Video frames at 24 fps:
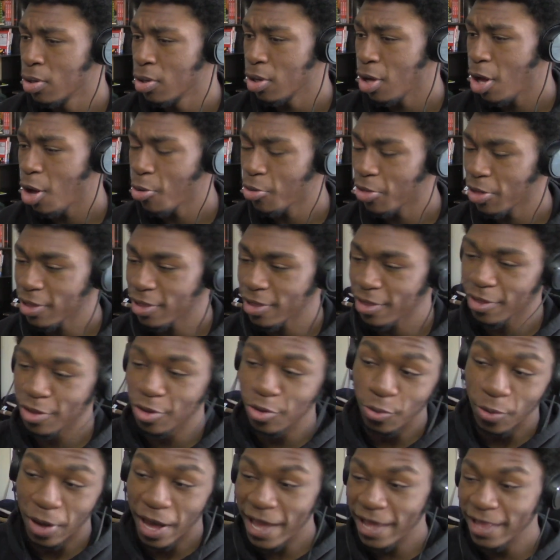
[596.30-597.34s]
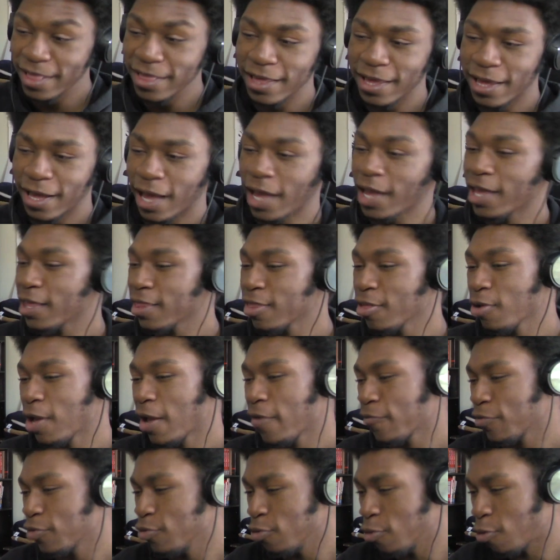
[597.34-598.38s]
oh, this is a new ending. I guess they'll
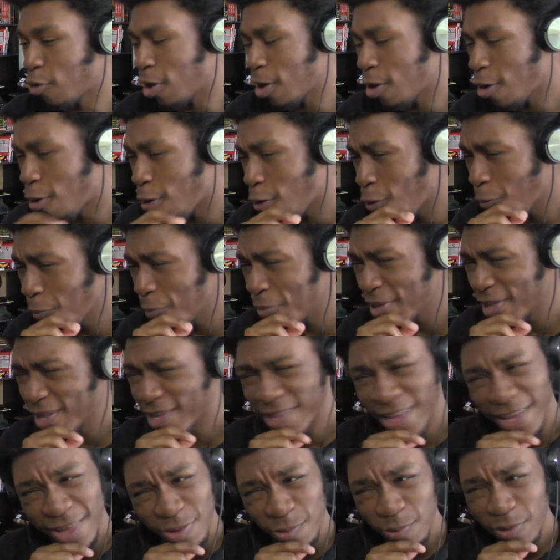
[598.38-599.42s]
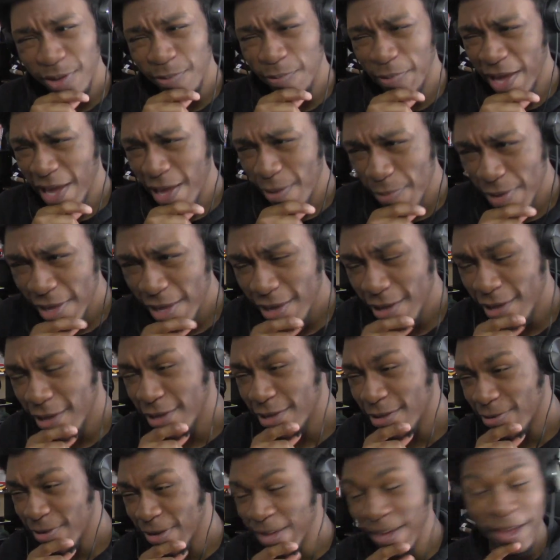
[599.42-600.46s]
have a new opening next week, maybe?
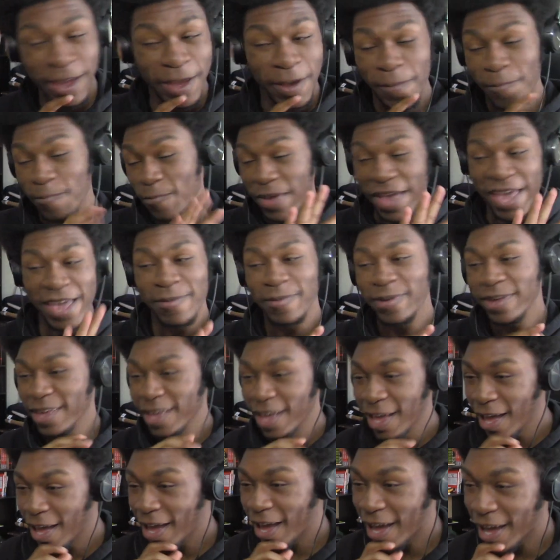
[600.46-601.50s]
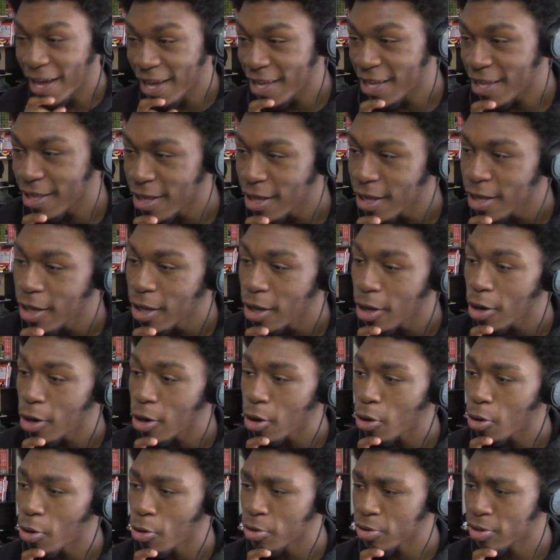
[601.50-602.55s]
Maybe I could...
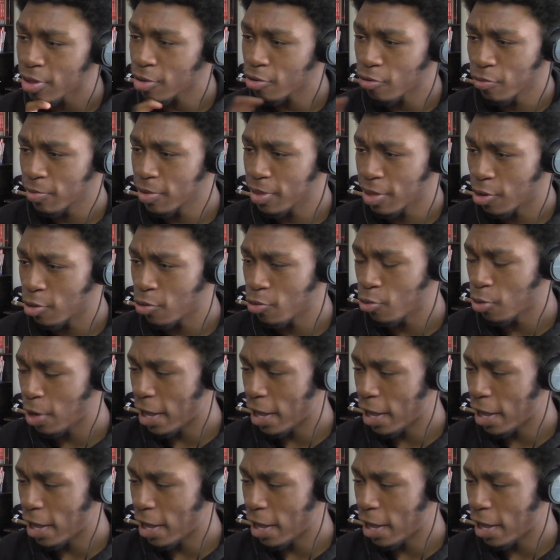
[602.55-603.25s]
Or is this going to be the new